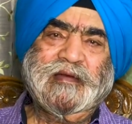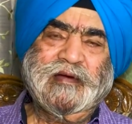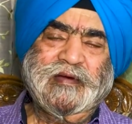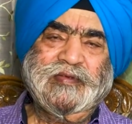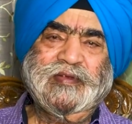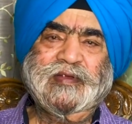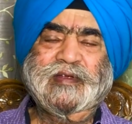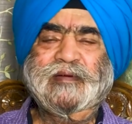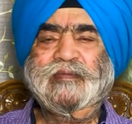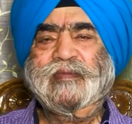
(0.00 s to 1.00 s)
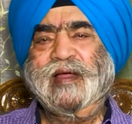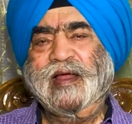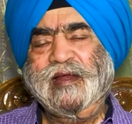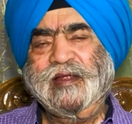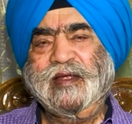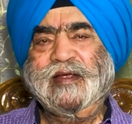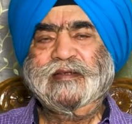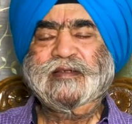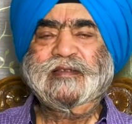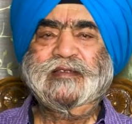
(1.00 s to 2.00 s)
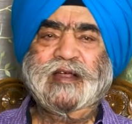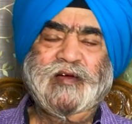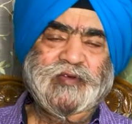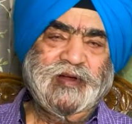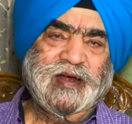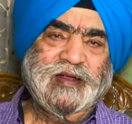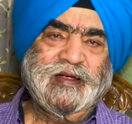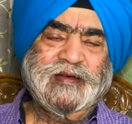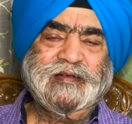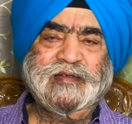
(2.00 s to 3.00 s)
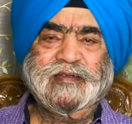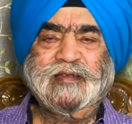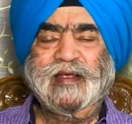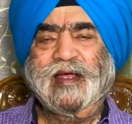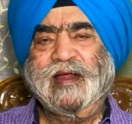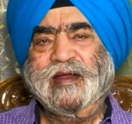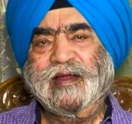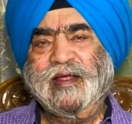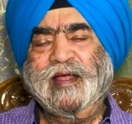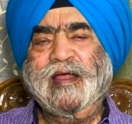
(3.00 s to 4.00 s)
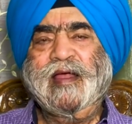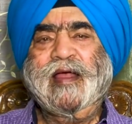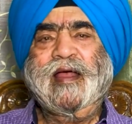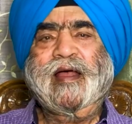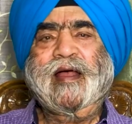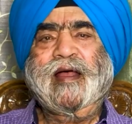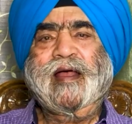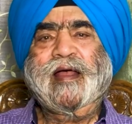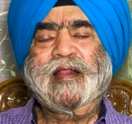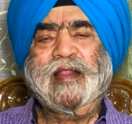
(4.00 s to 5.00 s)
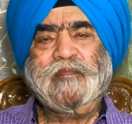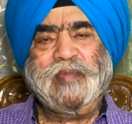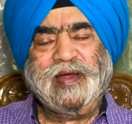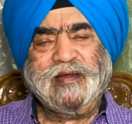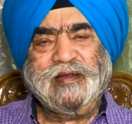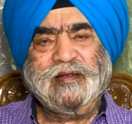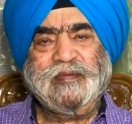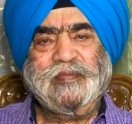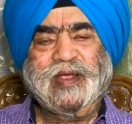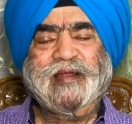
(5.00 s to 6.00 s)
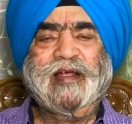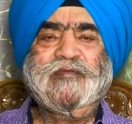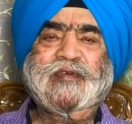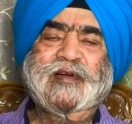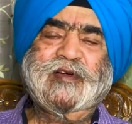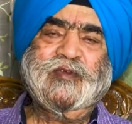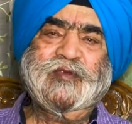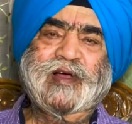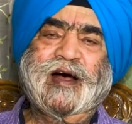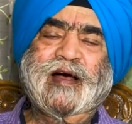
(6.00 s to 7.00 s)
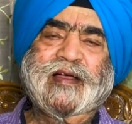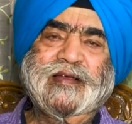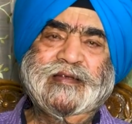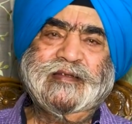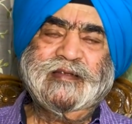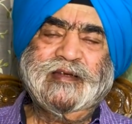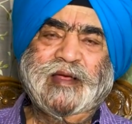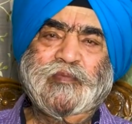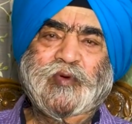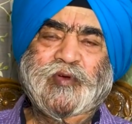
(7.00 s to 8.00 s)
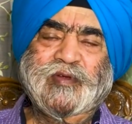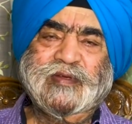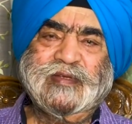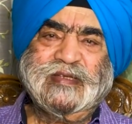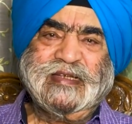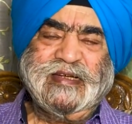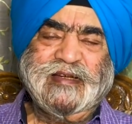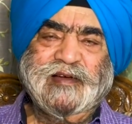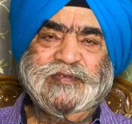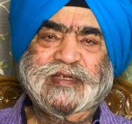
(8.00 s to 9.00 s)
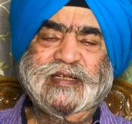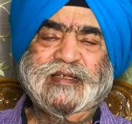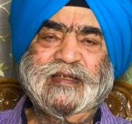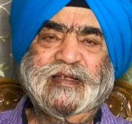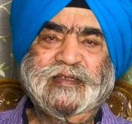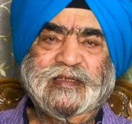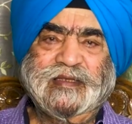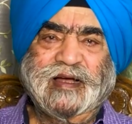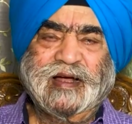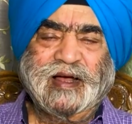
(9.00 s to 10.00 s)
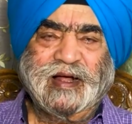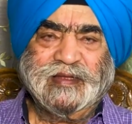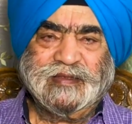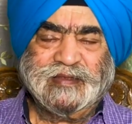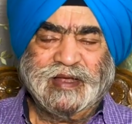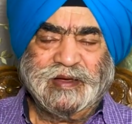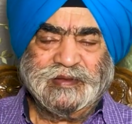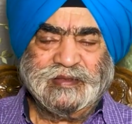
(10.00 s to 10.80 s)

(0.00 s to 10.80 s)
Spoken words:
criticism, allegations, counter-allegations, and the matter being referred to the highest temporal seat of Sikhs, Akal Takht